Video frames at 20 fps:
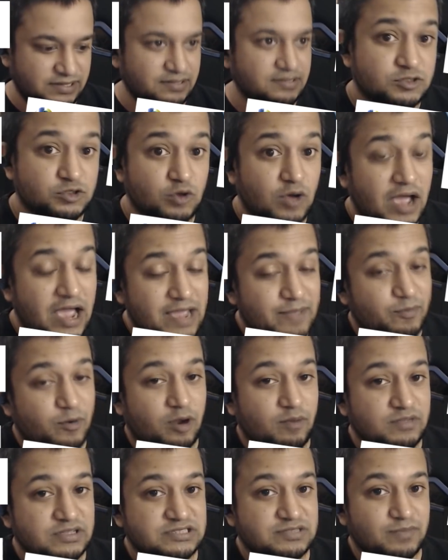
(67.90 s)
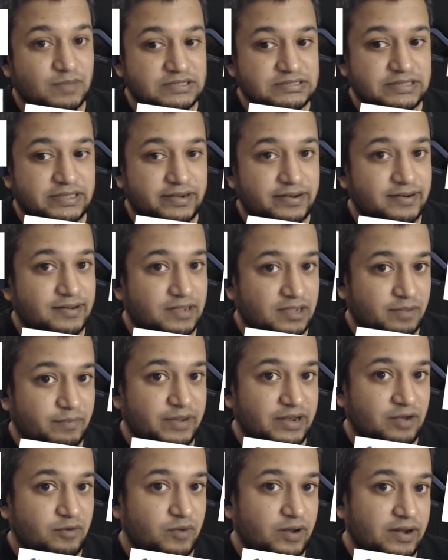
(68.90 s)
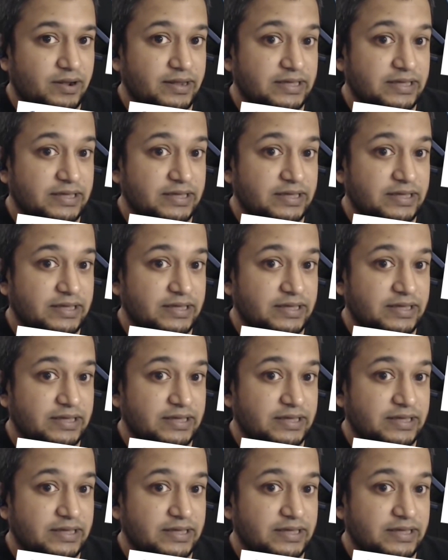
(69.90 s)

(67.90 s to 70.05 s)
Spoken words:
So I promised Mazar in a comment one